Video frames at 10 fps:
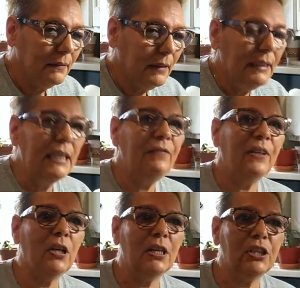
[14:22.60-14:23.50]
And then if
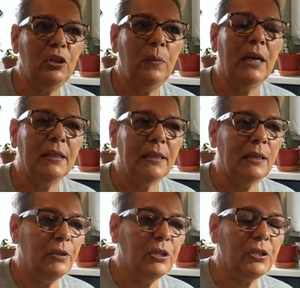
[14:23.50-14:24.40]
it got too bad, I
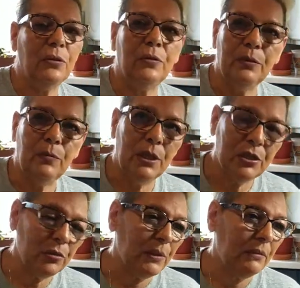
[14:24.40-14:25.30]
would just go in the
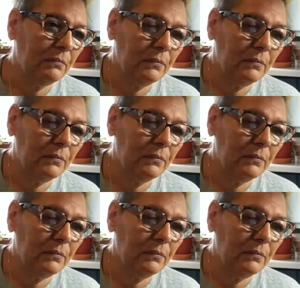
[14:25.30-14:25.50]
washroom and